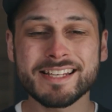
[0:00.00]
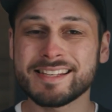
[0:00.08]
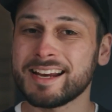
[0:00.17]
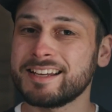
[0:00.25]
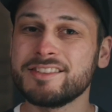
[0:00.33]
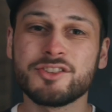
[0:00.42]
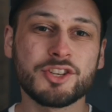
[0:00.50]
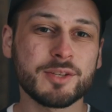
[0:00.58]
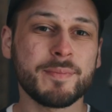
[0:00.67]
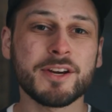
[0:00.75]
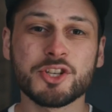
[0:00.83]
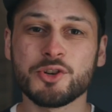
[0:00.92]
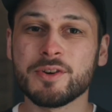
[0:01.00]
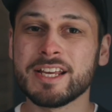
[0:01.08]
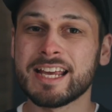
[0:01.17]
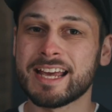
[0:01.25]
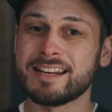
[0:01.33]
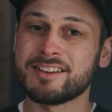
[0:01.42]
seconds just by
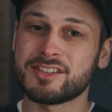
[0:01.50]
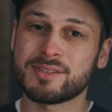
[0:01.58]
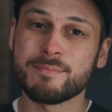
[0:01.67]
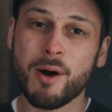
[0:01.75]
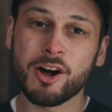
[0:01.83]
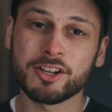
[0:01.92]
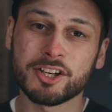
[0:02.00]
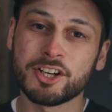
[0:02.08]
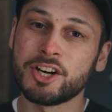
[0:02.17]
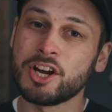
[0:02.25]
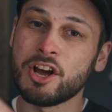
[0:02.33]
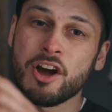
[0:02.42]
shooting in a smaller